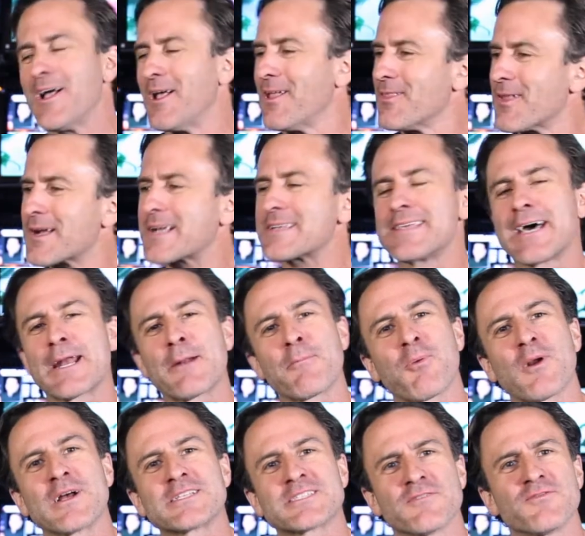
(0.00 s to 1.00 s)
Look at that
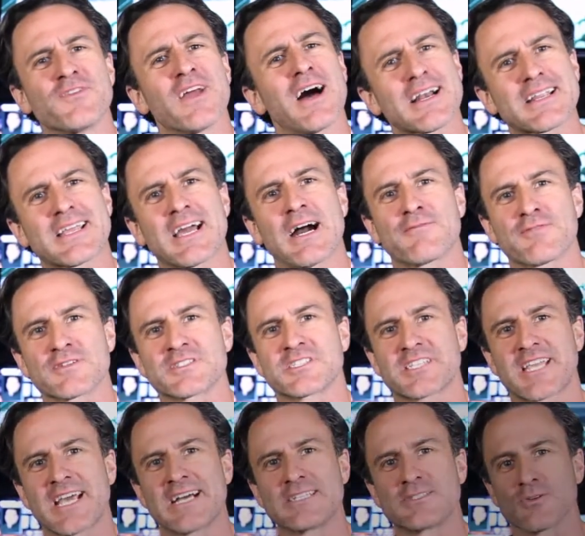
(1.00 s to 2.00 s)
impressive non conference
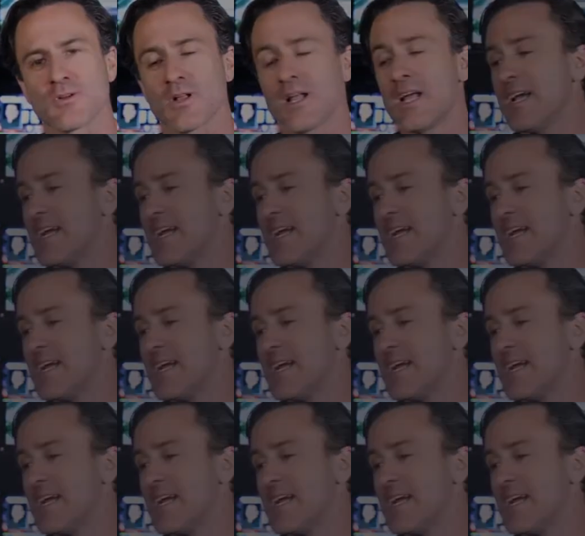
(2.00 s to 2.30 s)
schedule.